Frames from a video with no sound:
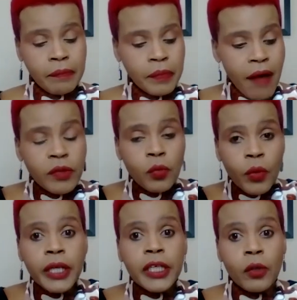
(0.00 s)
after
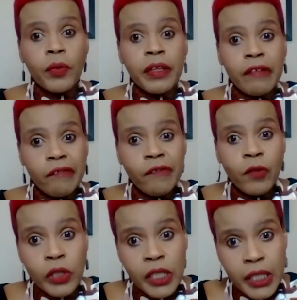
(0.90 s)
working with it for
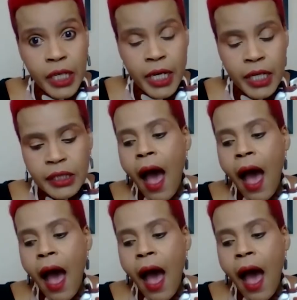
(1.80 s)
14 years.